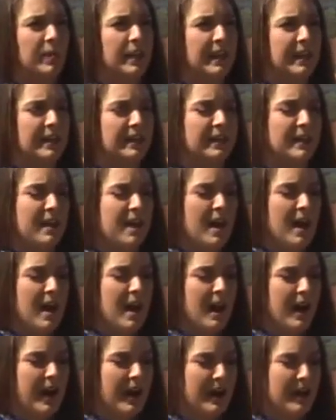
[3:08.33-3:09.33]

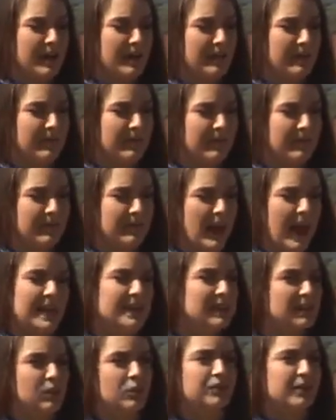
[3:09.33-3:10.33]
And I
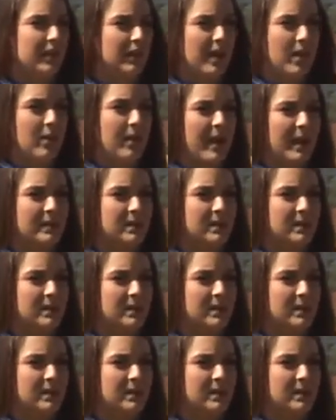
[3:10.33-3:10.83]
still feel that way.